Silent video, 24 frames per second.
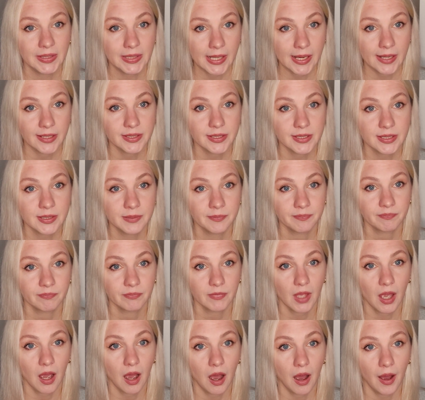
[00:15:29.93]
yes,
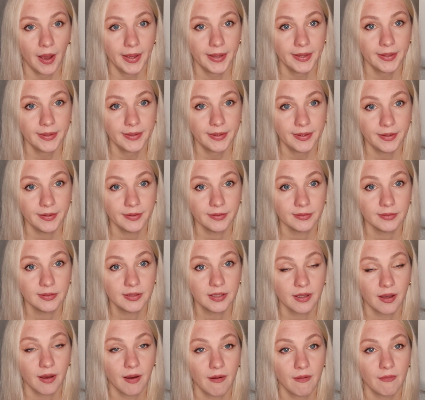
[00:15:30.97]
I
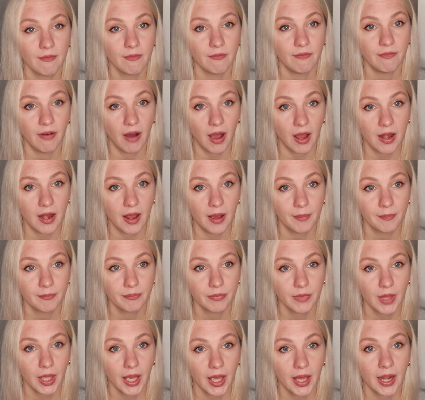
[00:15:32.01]
killed Valya.
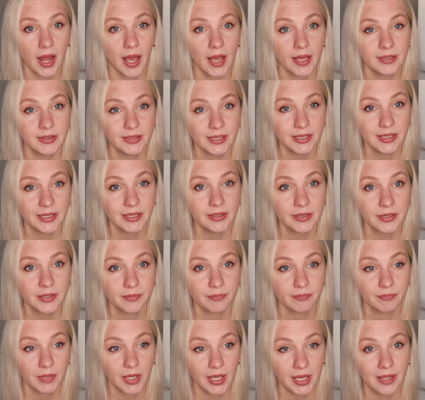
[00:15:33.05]
And I did
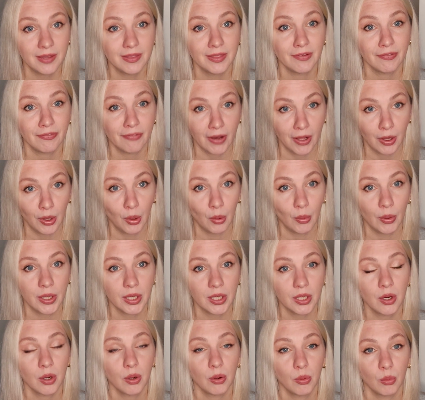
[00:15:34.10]
it in the following